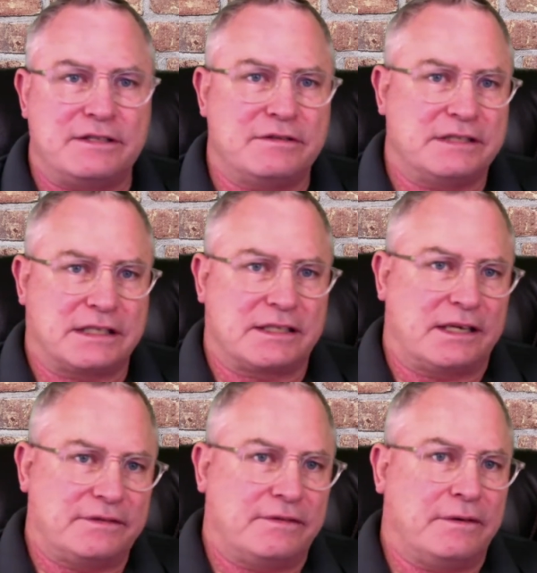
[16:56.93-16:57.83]
to
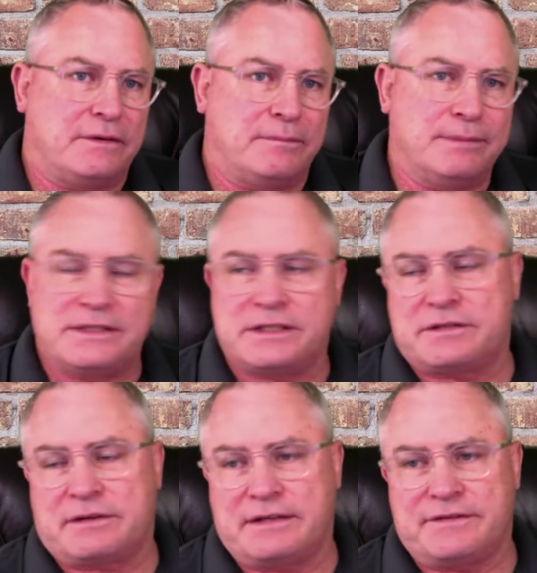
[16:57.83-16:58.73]
successful business
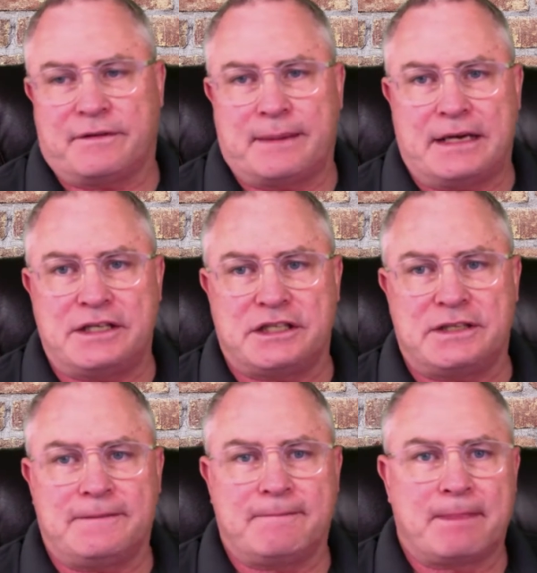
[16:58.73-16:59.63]
transformation,